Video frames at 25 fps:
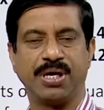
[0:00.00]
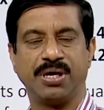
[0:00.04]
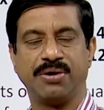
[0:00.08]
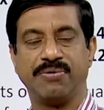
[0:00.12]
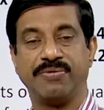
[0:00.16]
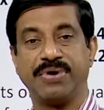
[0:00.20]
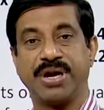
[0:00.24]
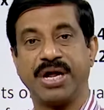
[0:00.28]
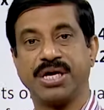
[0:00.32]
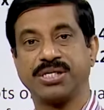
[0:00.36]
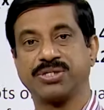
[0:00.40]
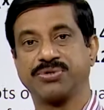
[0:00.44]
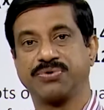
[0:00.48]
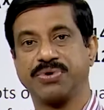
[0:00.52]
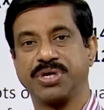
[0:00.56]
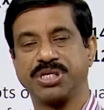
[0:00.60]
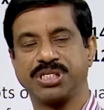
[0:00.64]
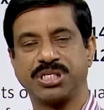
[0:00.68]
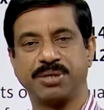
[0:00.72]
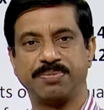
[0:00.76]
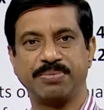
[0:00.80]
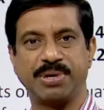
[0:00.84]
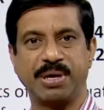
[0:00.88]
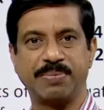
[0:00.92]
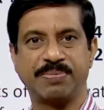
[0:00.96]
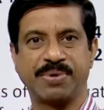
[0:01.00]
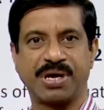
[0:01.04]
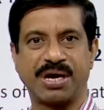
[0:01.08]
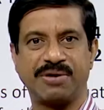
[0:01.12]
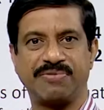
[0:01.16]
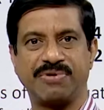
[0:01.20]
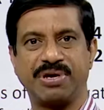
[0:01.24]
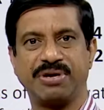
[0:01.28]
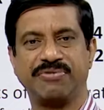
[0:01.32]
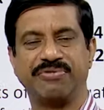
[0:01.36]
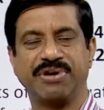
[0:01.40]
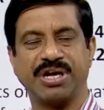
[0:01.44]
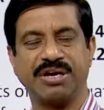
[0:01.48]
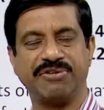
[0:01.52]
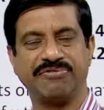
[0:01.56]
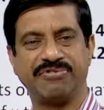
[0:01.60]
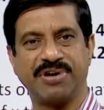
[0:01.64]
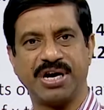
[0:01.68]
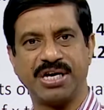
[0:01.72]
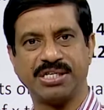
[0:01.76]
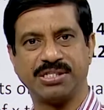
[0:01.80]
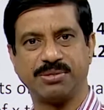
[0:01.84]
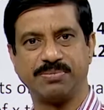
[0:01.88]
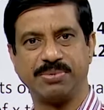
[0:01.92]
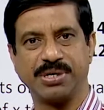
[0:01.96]
Whereas question paper I went very
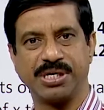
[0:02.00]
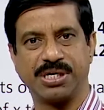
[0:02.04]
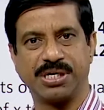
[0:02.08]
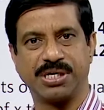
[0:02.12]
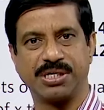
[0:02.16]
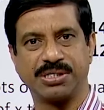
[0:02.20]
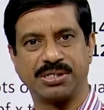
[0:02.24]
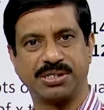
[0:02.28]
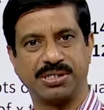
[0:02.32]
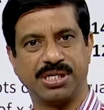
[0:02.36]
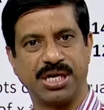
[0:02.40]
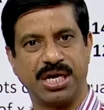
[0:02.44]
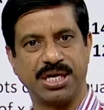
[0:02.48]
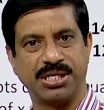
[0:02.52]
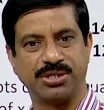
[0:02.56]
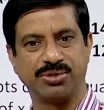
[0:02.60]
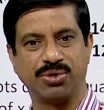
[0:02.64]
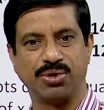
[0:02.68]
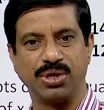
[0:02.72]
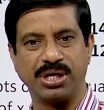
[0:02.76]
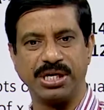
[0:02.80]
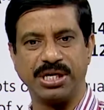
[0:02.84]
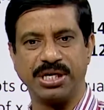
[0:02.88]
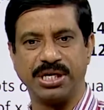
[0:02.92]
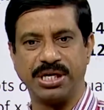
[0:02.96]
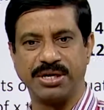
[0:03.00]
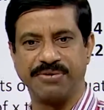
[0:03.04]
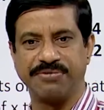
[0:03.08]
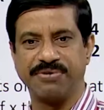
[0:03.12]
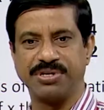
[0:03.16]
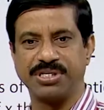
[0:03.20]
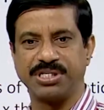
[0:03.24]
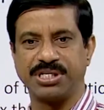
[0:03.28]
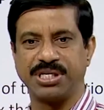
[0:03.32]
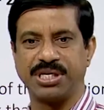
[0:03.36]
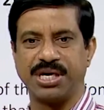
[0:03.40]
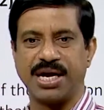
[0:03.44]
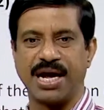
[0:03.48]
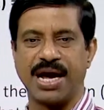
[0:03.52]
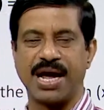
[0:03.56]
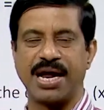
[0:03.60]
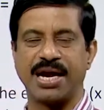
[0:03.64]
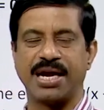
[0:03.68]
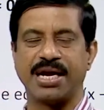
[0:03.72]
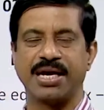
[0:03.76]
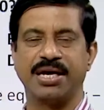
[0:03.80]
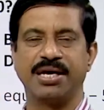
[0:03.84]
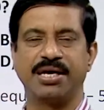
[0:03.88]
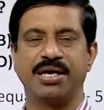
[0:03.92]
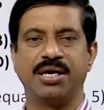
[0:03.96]
fast because that is only revision,
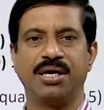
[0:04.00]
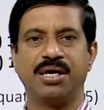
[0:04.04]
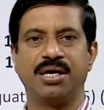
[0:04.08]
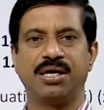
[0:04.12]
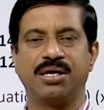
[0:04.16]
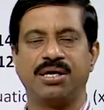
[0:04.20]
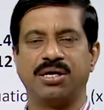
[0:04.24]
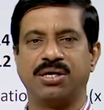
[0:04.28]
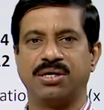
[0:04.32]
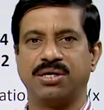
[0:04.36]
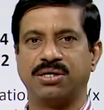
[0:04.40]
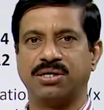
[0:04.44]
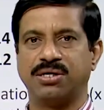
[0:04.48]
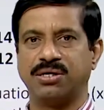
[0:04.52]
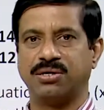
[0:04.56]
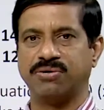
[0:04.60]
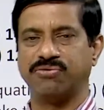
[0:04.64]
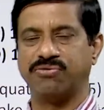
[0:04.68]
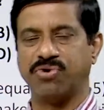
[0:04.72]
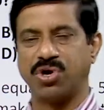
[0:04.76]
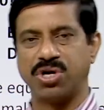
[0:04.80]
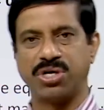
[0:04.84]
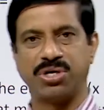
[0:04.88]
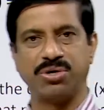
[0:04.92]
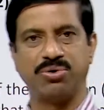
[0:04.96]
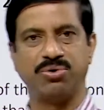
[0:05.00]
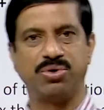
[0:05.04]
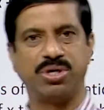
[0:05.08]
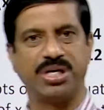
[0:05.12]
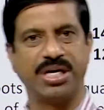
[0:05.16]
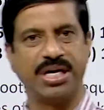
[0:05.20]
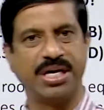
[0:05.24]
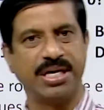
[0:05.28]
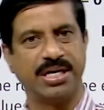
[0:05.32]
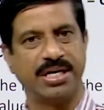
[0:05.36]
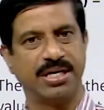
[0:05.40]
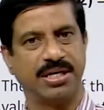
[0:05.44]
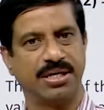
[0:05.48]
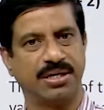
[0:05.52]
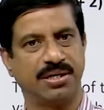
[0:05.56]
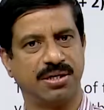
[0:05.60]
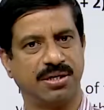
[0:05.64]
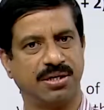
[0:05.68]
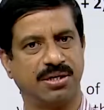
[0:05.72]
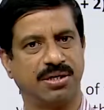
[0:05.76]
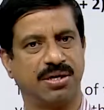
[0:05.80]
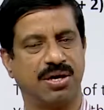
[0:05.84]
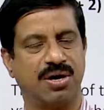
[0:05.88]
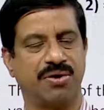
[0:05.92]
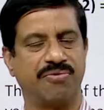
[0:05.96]
and what you did
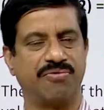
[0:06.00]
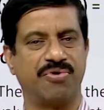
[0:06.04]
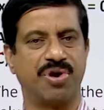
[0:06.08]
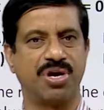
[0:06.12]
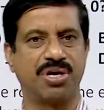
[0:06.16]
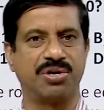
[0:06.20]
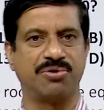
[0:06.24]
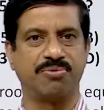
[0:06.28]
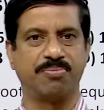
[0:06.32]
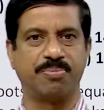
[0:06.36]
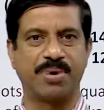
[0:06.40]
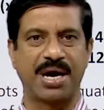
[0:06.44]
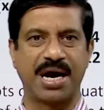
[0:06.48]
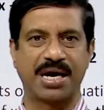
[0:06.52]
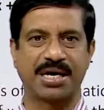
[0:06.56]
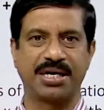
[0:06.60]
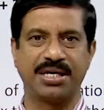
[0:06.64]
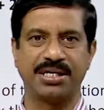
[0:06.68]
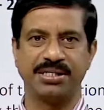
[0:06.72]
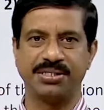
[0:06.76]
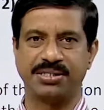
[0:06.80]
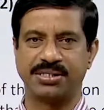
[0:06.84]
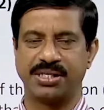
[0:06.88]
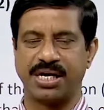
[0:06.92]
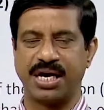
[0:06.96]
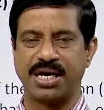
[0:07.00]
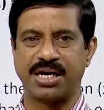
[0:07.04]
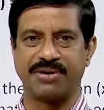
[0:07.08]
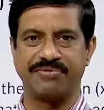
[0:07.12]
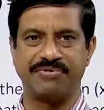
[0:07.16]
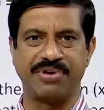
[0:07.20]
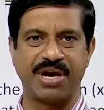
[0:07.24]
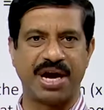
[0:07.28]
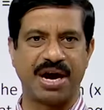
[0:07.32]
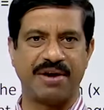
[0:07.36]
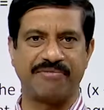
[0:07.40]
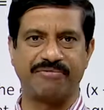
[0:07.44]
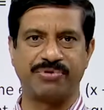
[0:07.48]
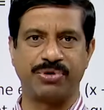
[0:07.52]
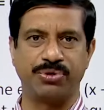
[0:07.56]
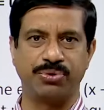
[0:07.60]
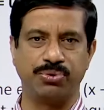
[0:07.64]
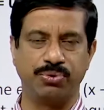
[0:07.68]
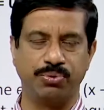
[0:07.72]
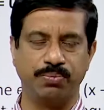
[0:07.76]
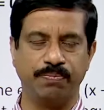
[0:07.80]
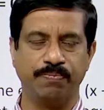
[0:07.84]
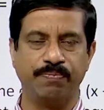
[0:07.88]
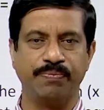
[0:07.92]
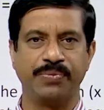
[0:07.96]
or what you practiced, that we have to
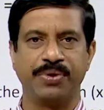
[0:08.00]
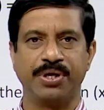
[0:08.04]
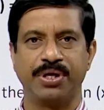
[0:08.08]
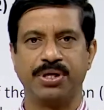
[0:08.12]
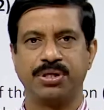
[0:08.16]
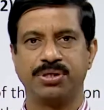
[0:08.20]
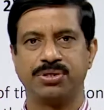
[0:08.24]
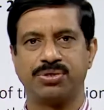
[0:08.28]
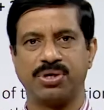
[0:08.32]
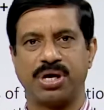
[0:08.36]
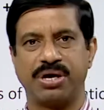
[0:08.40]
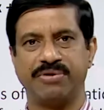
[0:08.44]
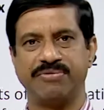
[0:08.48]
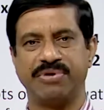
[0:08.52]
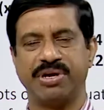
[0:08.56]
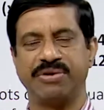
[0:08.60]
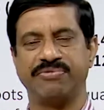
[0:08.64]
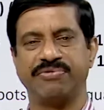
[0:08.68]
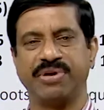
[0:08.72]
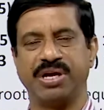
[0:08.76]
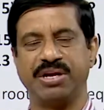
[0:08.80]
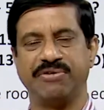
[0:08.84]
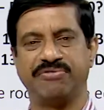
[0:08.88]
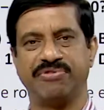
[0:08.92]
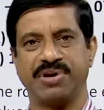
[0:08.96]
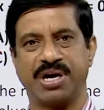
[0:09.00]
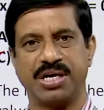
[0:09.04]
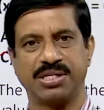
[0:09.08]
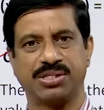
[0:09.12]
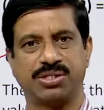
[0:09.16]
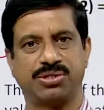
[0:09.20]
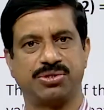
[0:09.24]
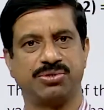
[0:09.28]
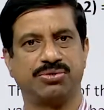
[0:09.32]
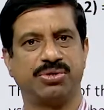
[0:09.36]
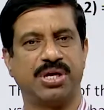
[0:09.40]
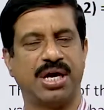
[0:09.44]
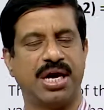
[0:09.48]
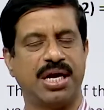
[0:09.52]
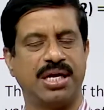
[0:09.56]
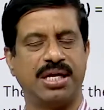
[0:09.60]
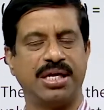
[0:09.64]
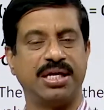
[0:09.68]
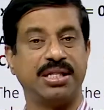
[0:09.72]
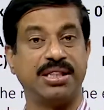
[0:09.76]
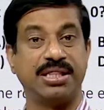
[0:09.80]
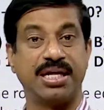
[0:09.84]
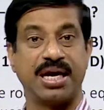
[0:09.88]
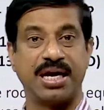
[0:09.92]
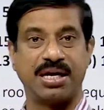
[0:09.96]
do. So I went very fast, and
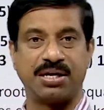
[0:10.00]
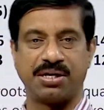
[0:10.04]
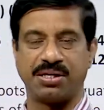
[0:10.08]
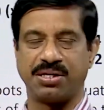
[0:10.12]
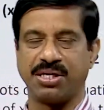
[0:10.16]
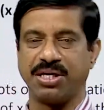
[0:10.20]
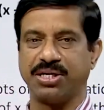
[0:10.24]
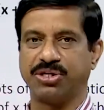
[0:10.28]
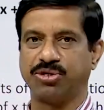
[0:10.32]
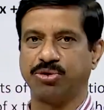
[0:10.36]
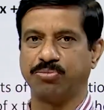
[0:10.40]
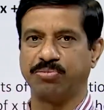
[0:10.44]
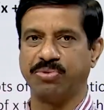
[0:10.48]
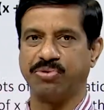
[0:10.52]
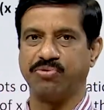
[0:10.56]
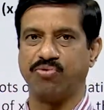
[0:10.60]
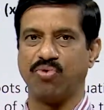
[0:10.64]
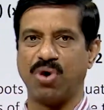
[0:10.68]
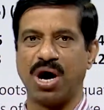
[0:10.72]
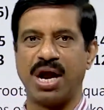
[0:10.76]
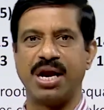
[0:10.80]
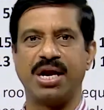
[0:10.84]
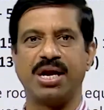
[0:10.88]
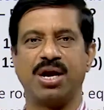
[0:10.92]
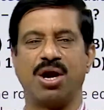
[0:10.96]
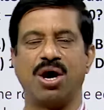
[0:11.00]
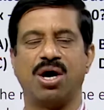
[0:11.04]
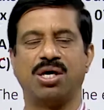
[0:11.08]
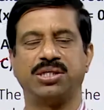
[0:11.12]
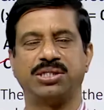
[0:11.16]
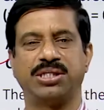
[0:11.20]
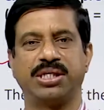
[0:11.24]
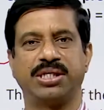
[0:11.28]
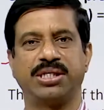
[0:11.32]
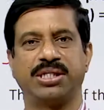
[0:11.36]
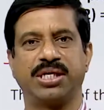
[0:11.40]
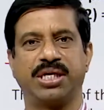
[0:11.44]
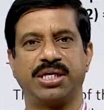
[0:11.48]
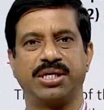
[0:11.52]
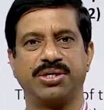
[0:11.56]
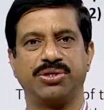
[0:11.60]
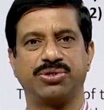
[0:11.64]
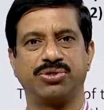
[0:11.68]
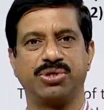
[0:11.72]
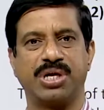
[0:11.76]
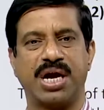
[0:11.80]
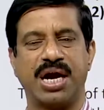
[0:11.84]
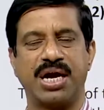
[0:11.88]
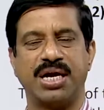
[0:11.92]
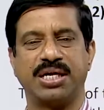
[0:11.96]
in that there should be one logic that you
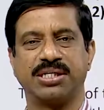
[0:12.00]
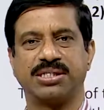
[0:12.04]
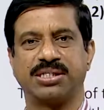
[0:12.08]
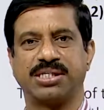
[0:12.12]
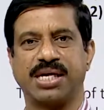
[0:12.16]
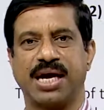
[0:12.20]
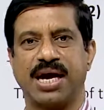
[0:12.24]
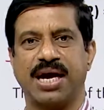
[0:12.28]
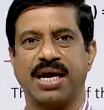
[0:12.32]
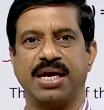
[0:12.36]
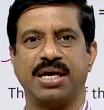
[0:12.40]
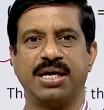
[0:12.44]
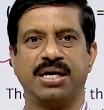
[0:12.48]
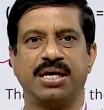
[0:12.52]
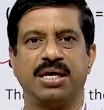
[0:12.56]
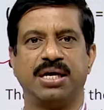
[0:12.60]
should understand.